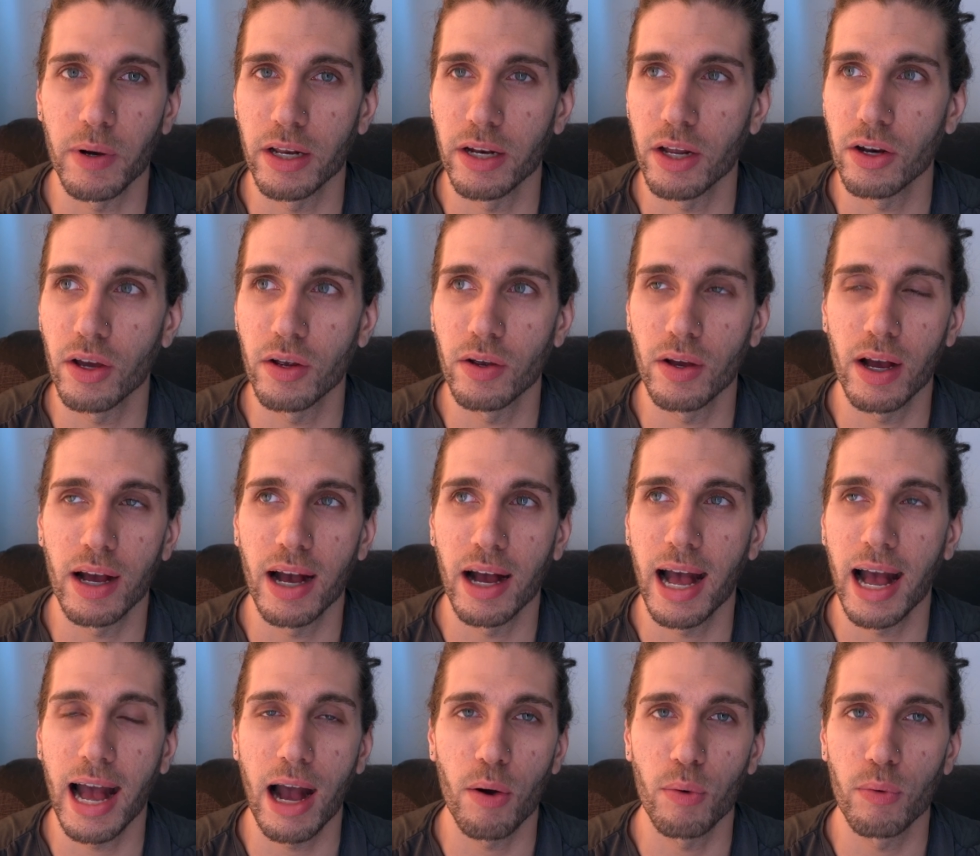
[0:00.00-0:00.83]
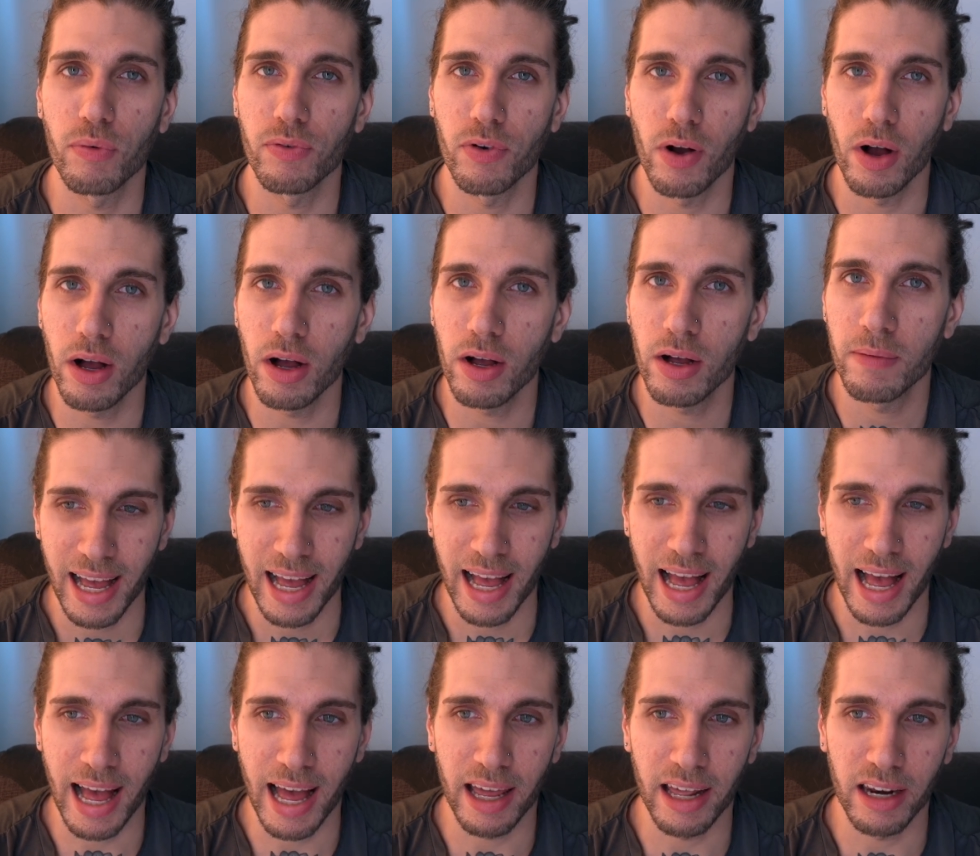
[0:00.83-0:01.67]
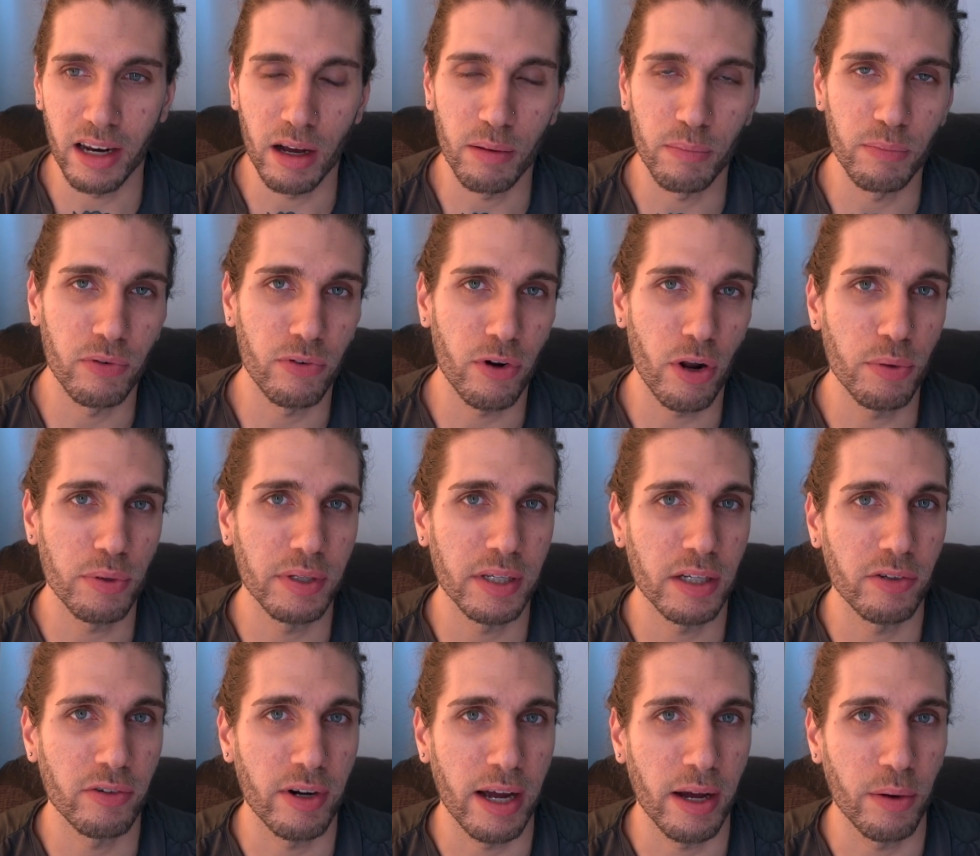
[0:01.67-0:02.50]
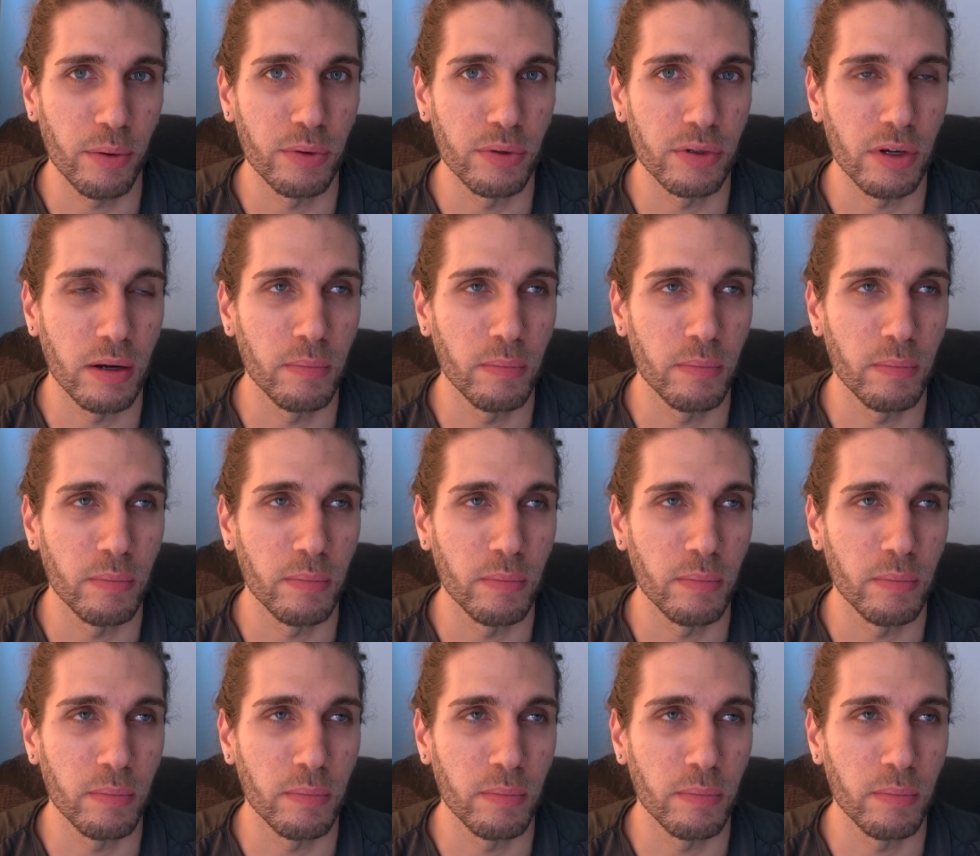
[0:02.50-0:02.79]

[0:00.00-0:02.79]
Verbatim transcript: I don't know how far, and I'm floating around,